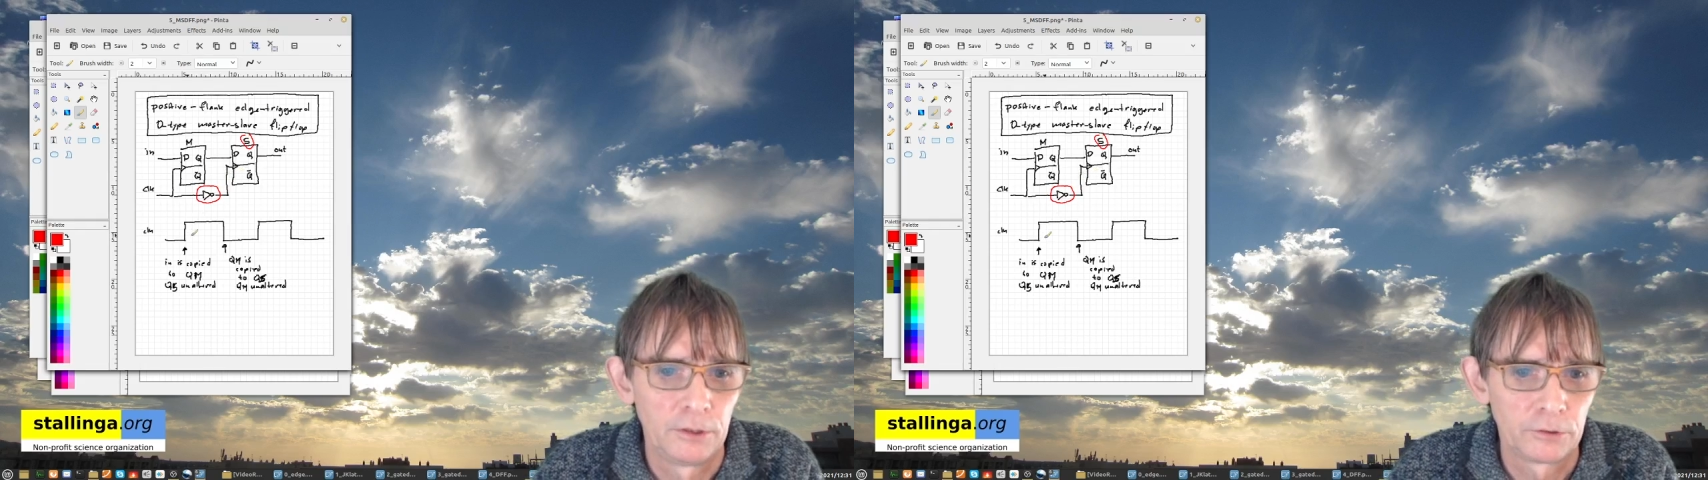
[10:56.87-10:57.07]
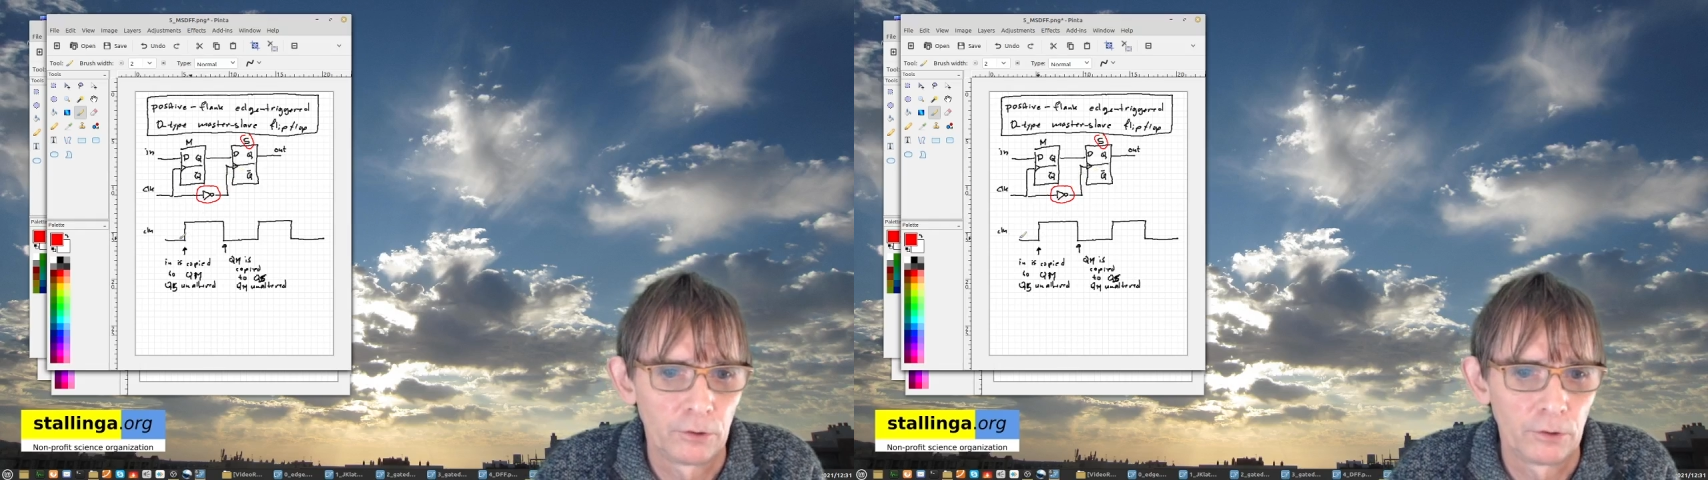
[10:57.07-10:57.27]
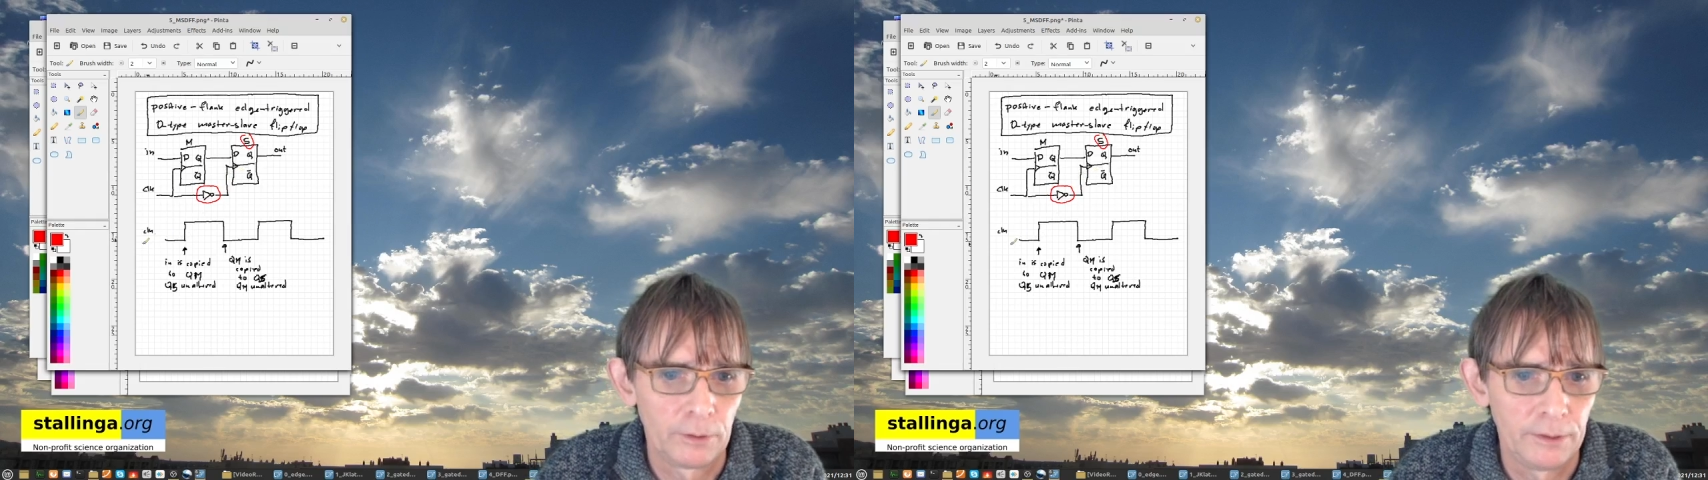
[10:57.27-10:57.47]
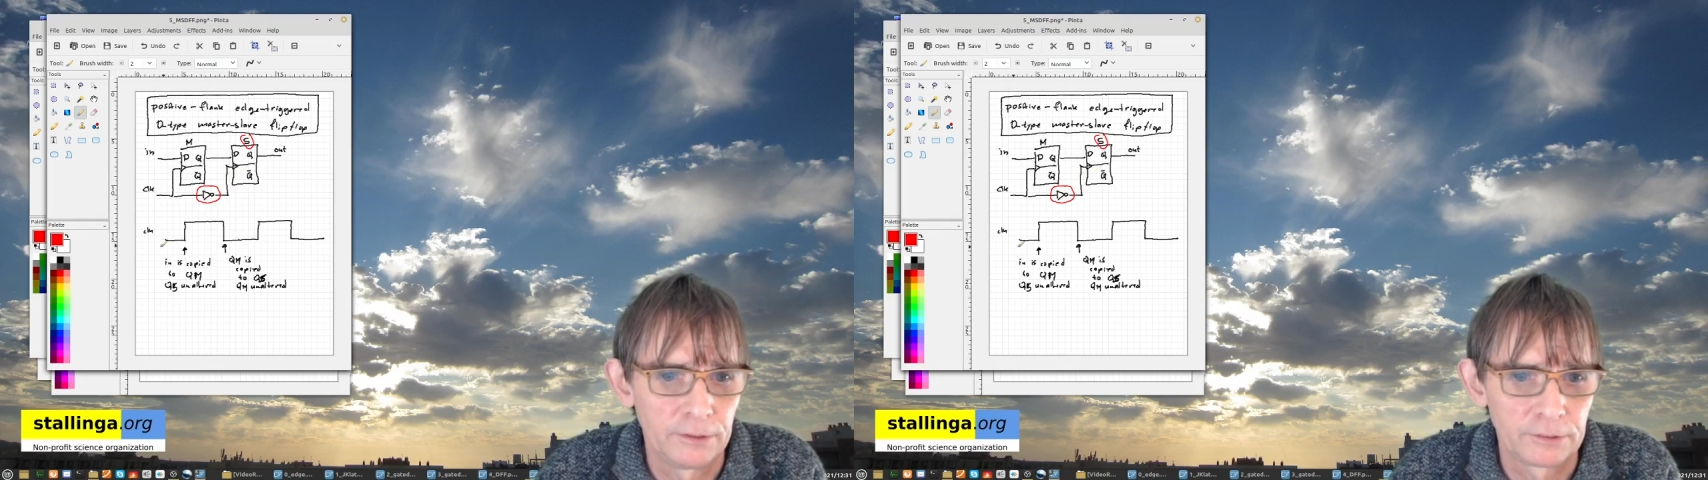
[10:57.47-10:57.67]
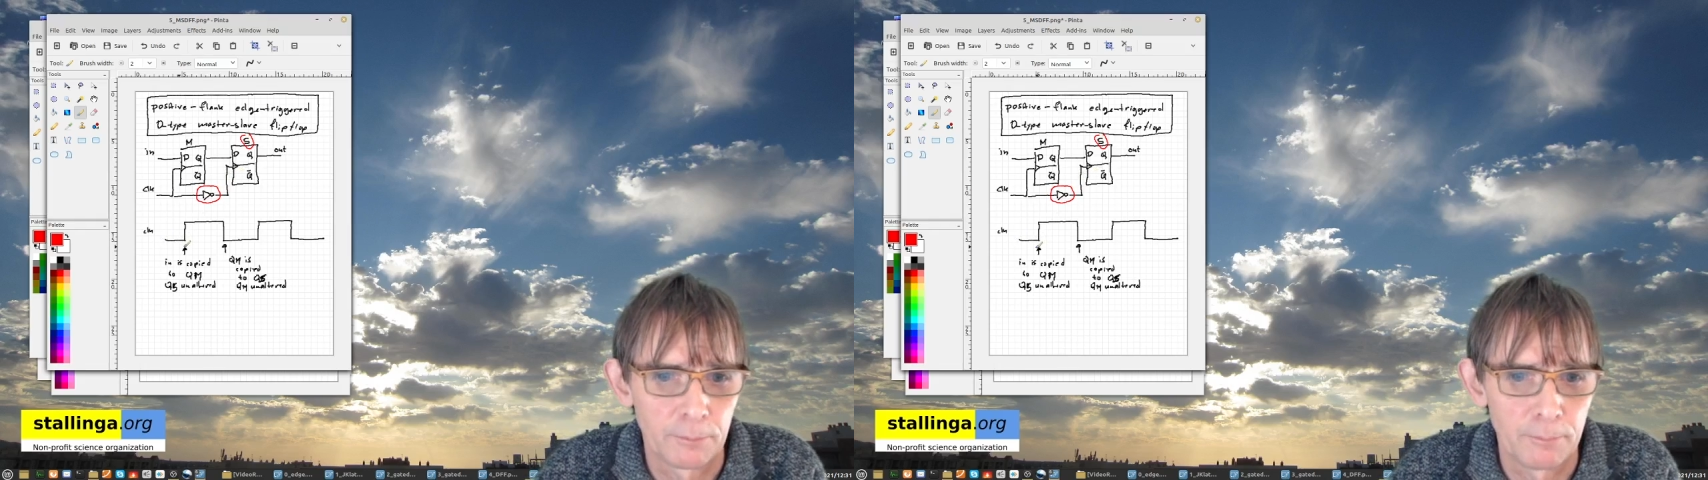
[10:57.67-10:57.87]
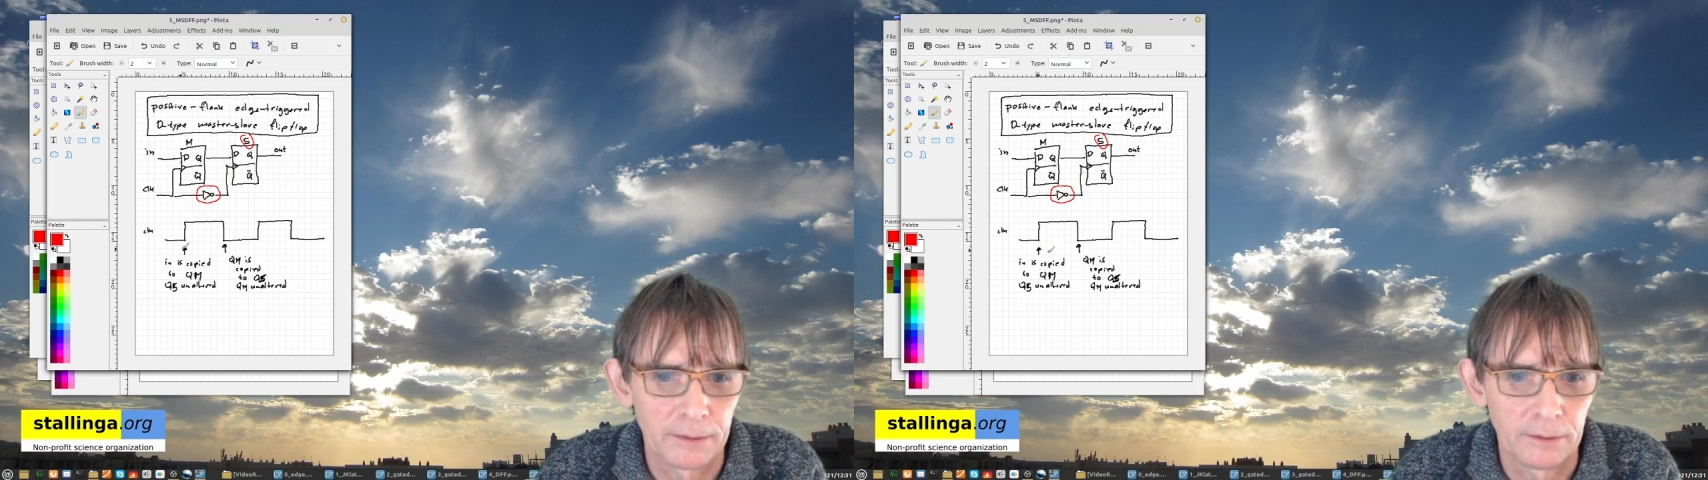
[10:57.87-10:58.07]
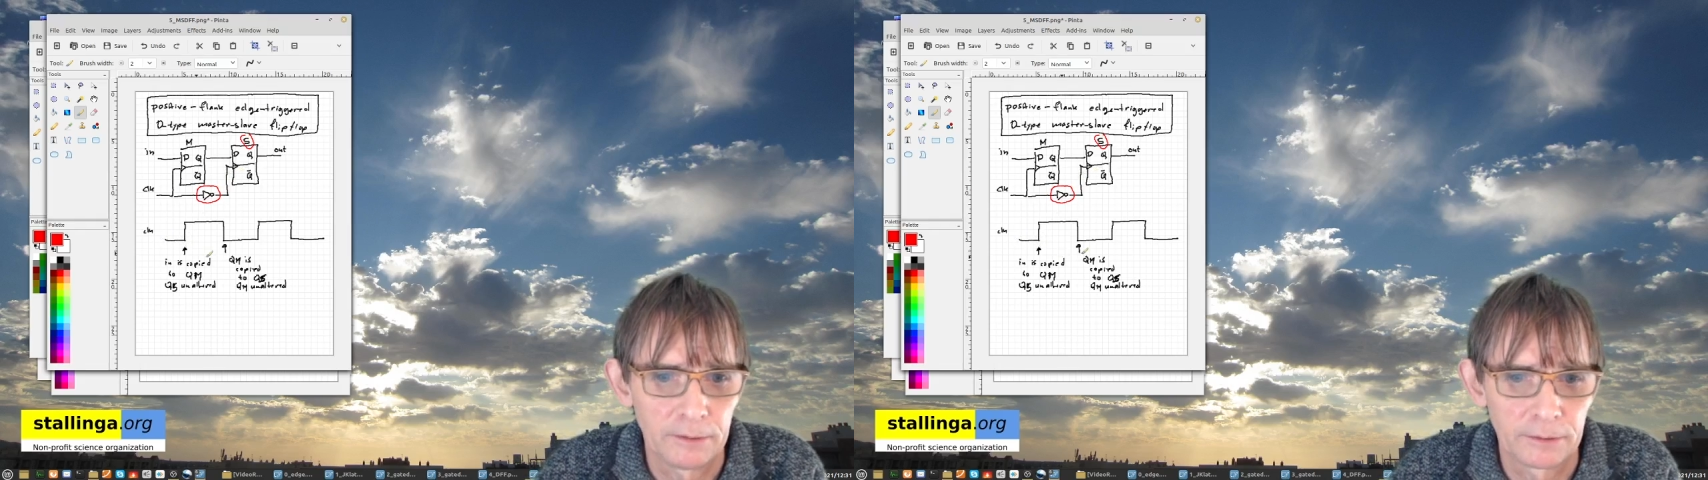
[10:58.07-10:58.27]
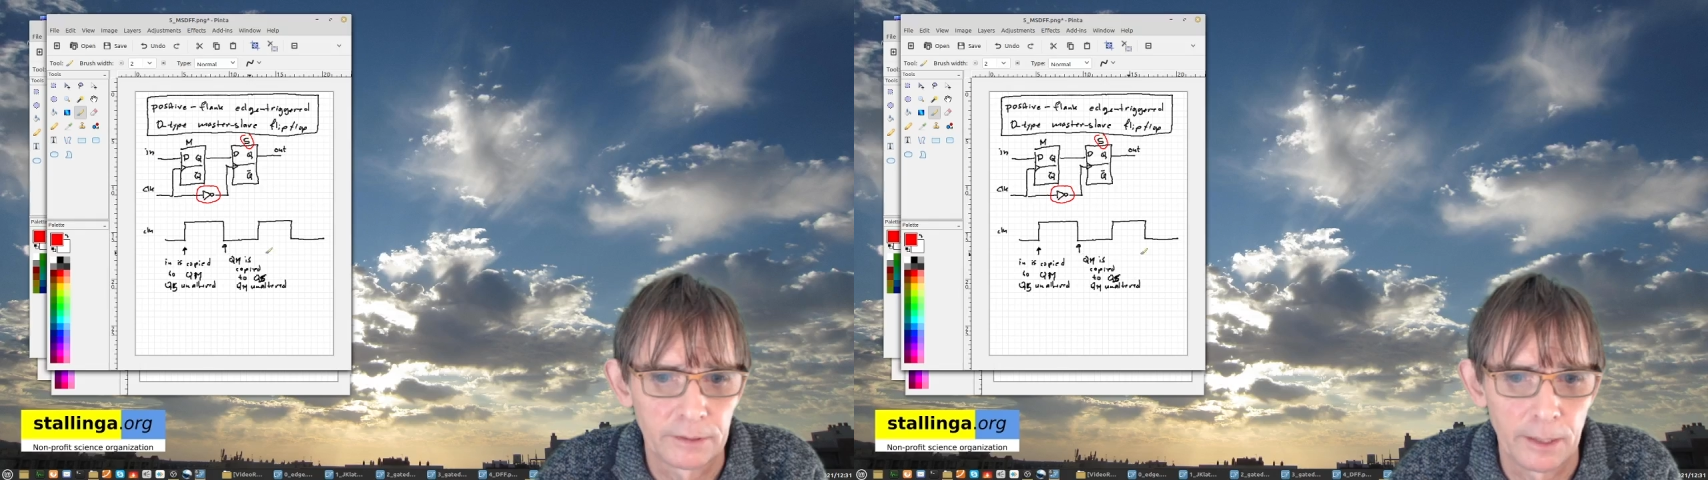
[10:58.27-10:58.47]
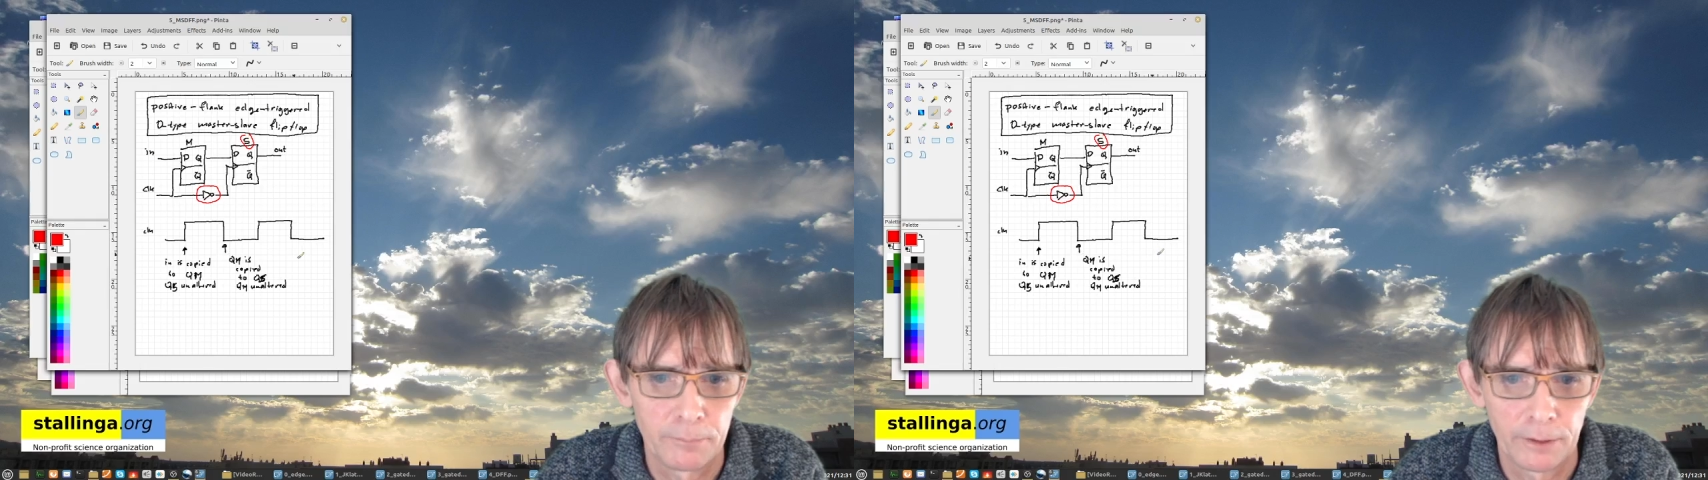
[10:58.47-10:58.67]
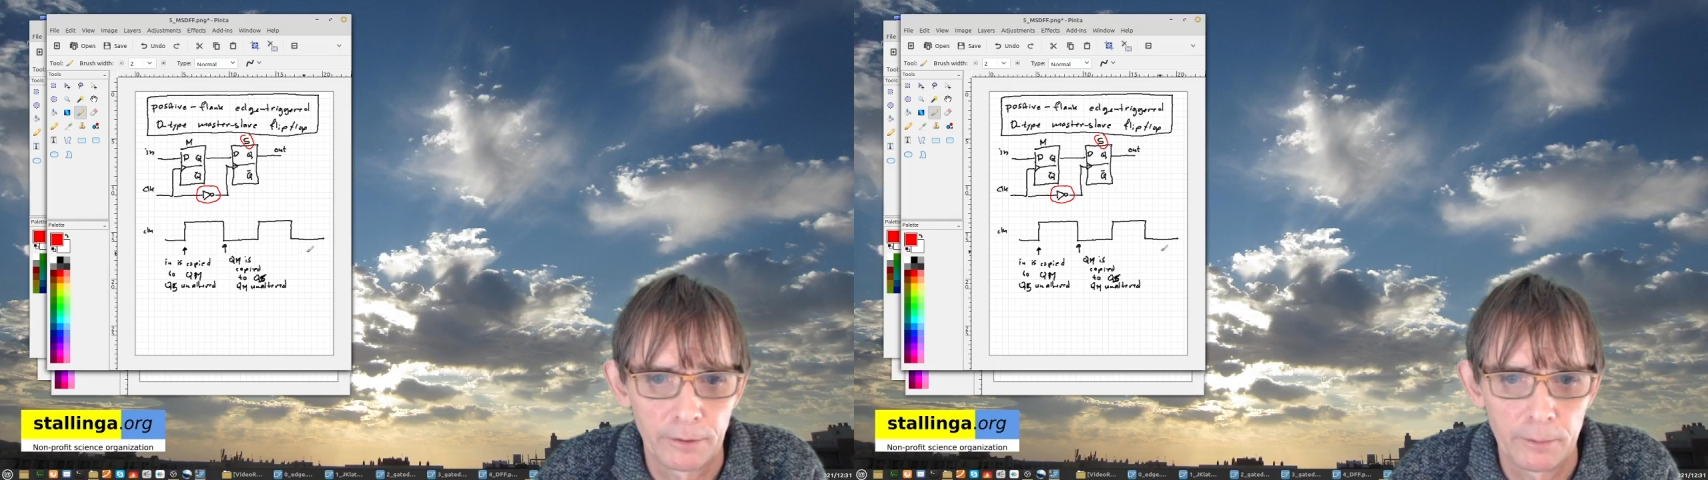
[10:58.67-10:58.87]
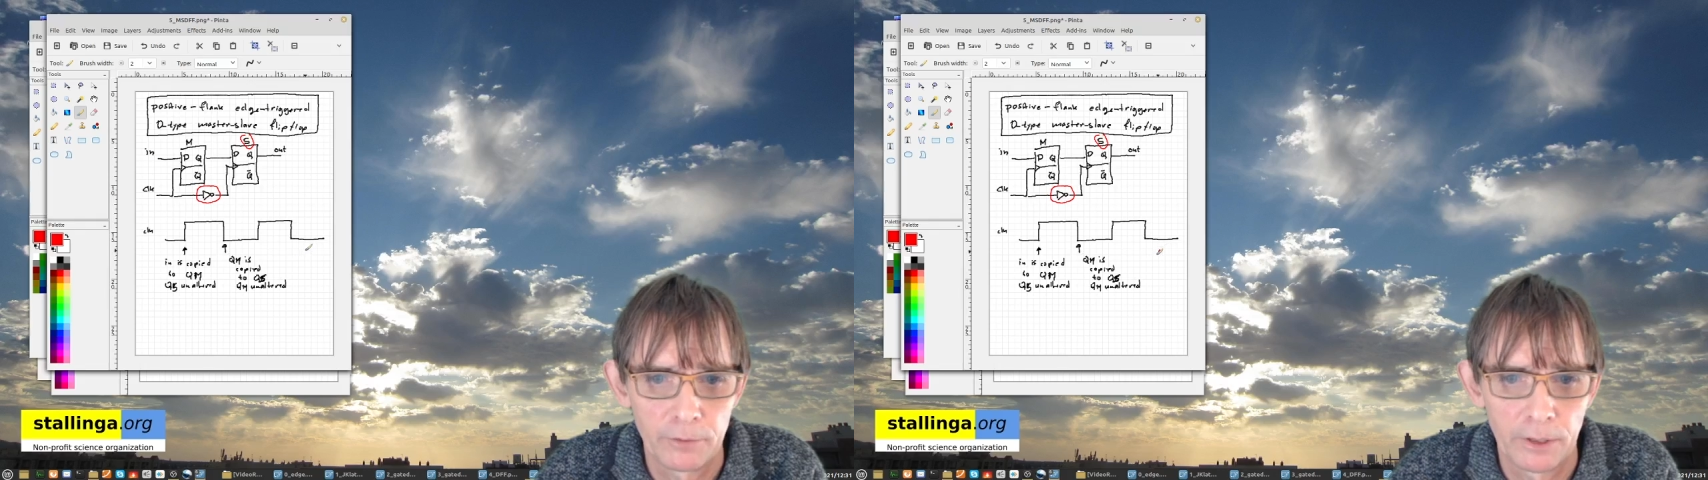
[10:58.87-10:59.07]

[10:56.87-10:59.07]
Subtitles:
So in this schematic, a time diagram,